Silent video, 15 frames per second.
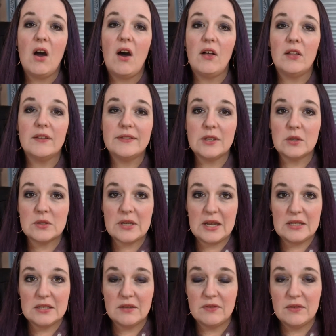All of those
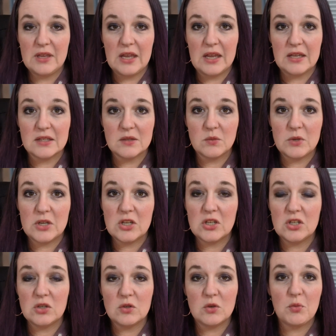kinds of things we could
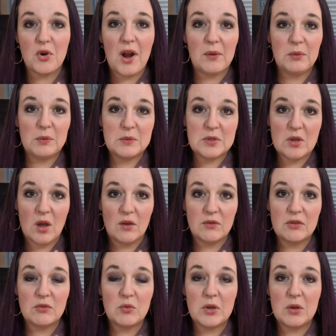do to problem solve
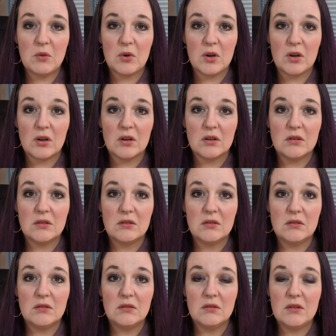if we were
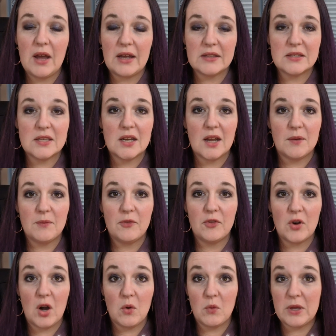not set up
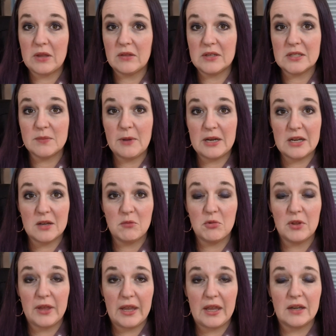for our weekly spending
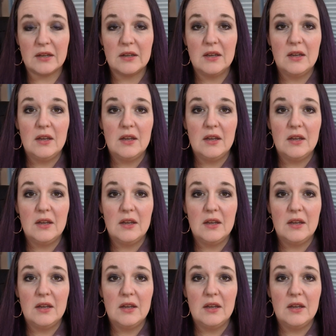plan.